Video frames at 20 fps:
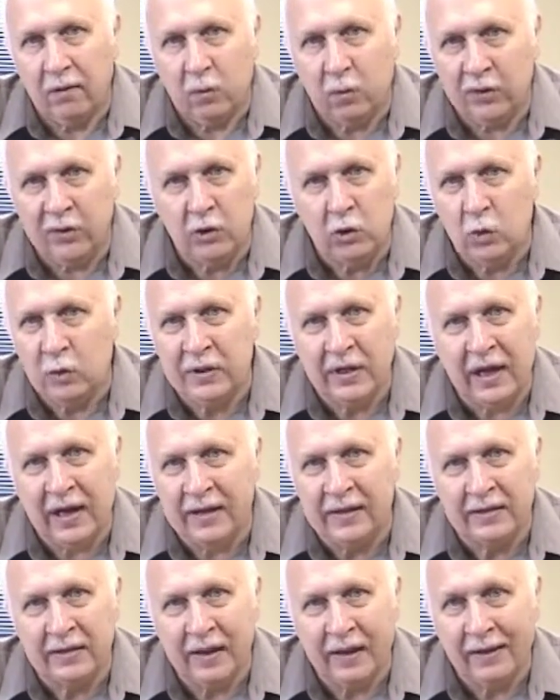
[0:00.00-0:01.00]
with two
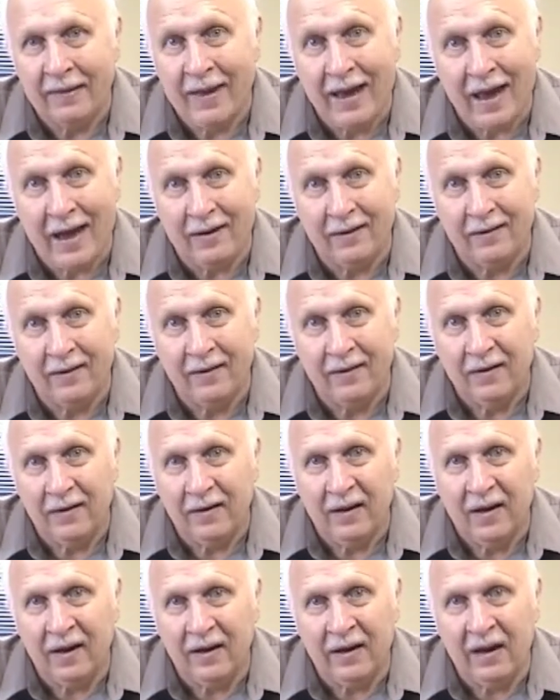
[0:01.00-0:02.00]
tines like that.
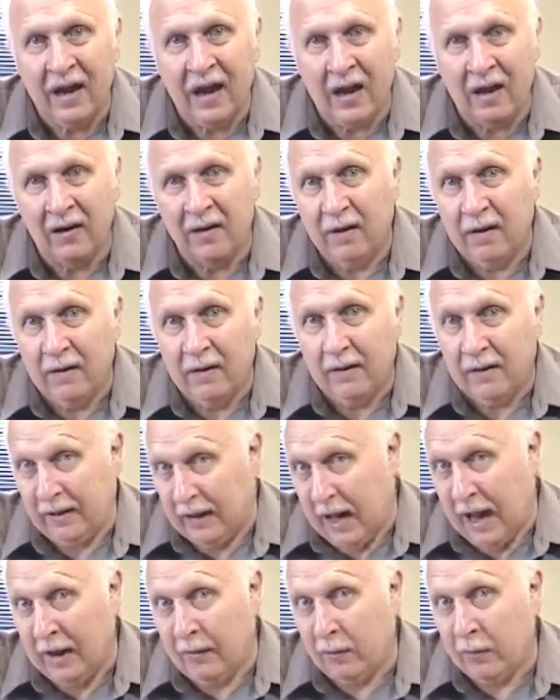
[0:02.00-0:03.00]
Again,
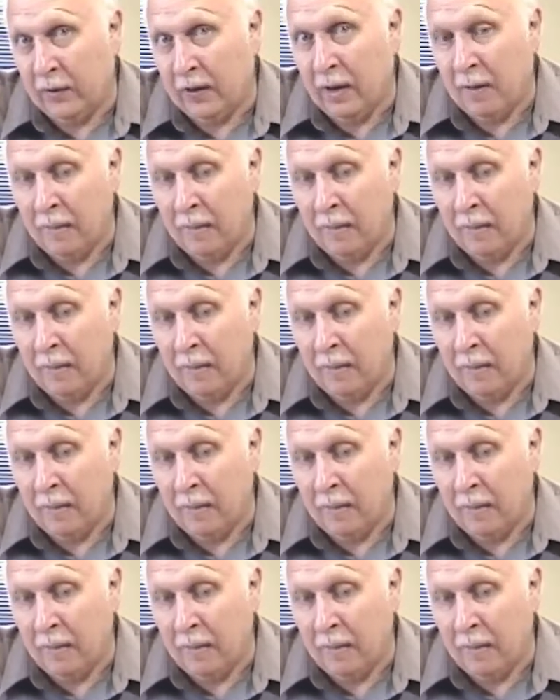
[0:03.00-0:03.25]
I would